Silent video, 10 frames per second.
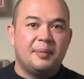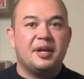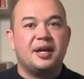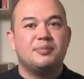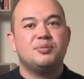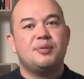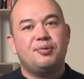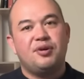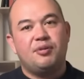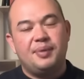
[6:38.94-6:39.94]
I'm going to come to my
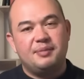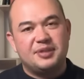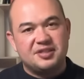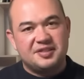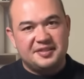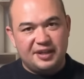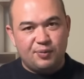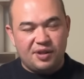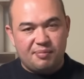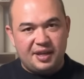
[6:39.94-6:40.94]
point a bit, but just stick
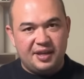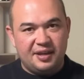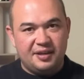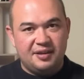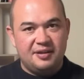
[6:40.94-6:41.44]
with me here.